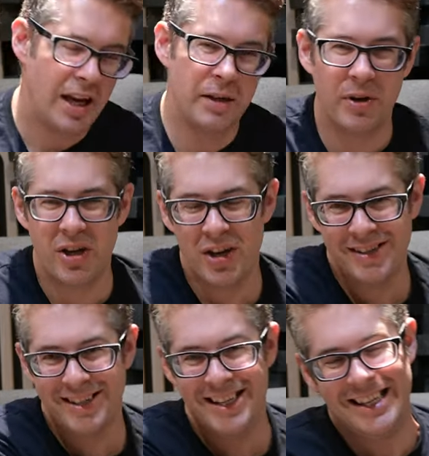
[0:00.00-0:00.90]
is
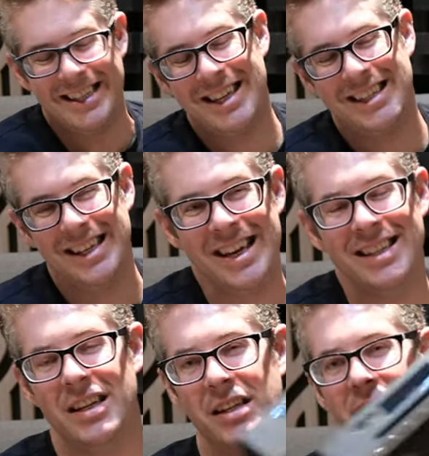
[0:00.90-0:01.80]
because this
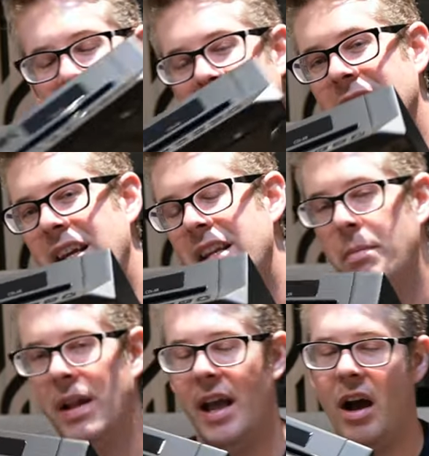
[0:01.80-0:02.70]
isn't a CD
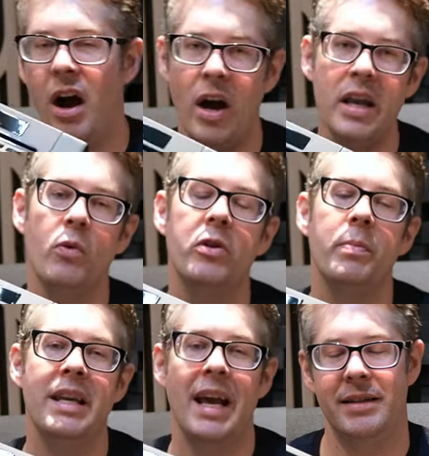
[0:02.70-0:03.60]
player I would
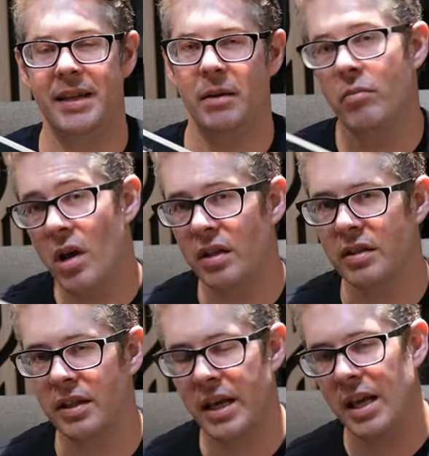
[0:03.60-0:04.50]
be getting
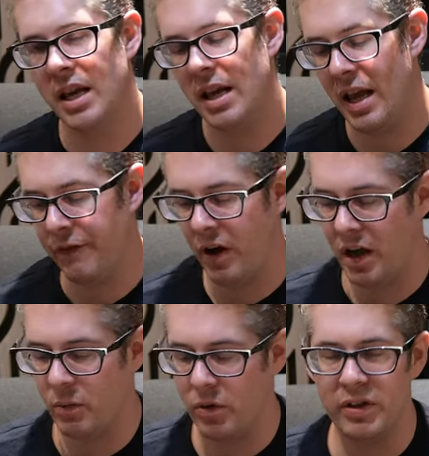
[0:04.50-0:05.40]
personally if
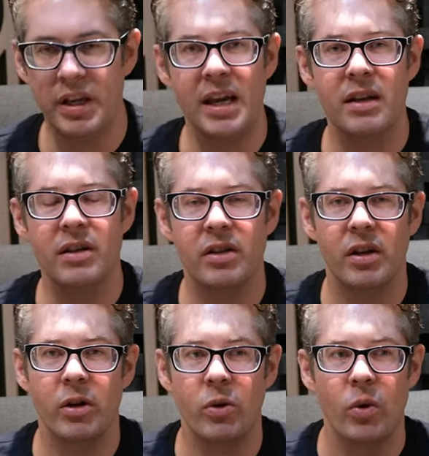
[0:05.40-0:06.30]
I was
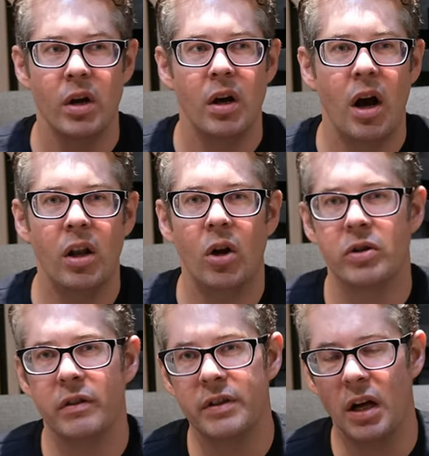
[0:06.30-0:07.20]
into a
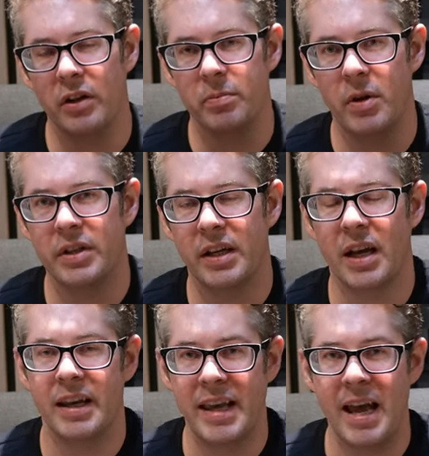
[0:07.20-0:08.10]
lot of dance music.
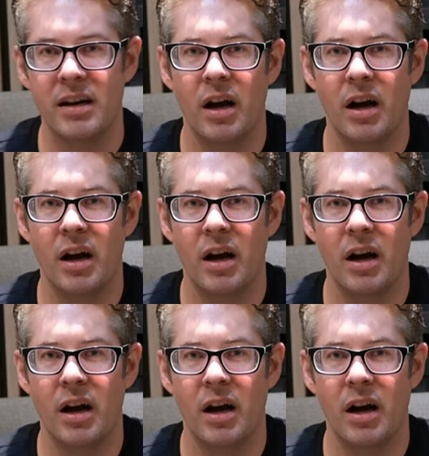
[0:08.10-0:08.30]
Again,